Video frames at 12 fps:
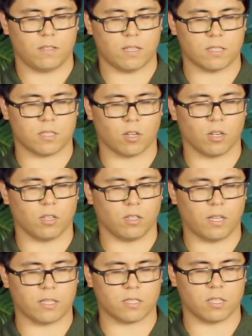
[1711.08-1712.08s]
As
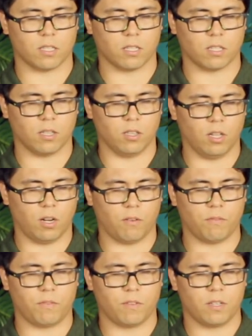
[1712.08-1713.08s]
the
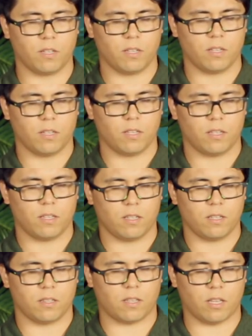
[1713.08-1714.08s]
love
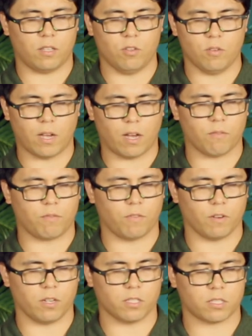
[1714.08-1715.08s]
that you have
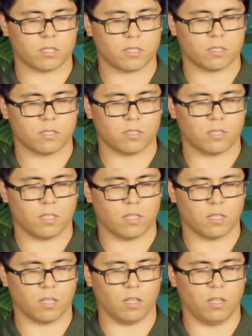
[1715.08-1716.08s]
for us
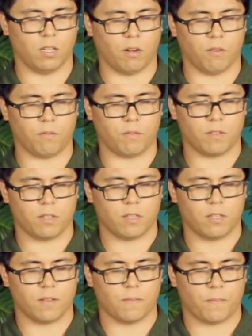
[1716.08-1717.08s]
and the love
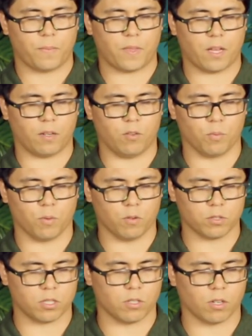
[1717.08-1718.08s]
that
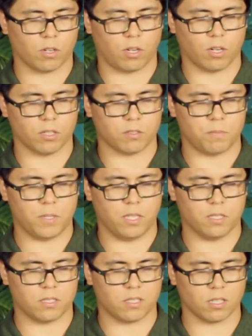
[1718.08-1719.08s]
grows in our heart
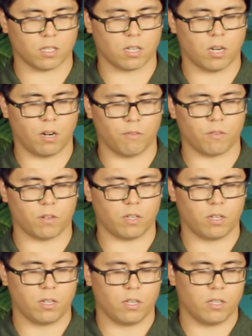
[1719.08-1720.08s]
begins to
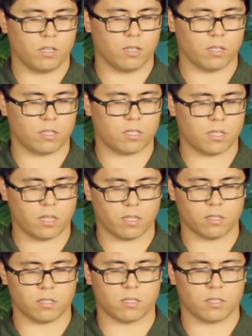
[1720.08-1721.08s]
cover the
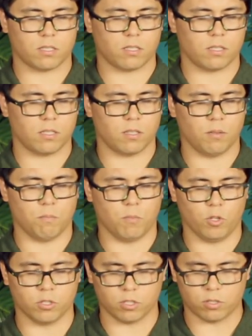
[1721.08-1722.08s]
sins, the
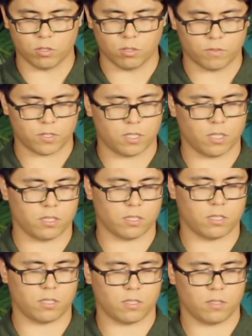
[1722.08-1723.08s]
multitude of
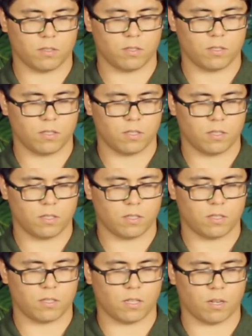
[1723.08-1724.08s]
sins
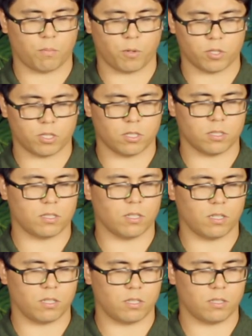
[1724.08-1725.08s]
that a person has
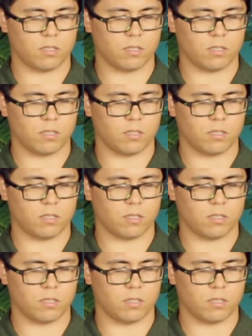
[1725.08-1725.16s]
done.